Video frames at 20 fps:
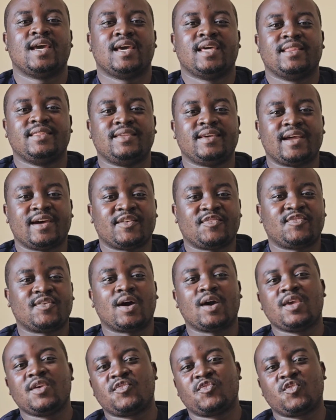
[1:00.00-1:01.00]
Therefore,
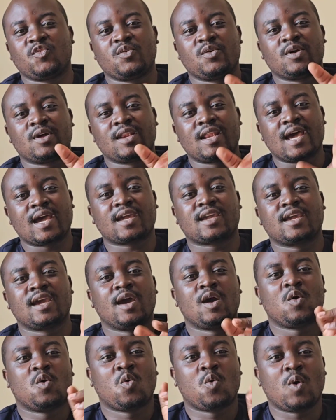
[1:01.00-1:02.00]
if you lack
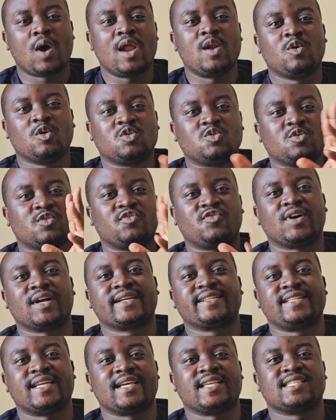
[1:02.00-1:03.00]
1 or 2
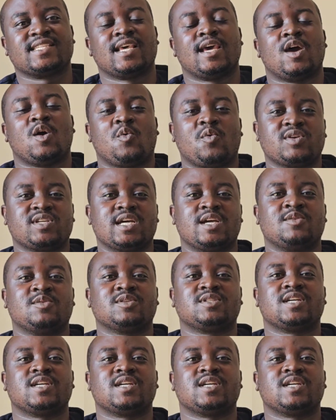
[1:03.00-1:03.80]
factors, we shall not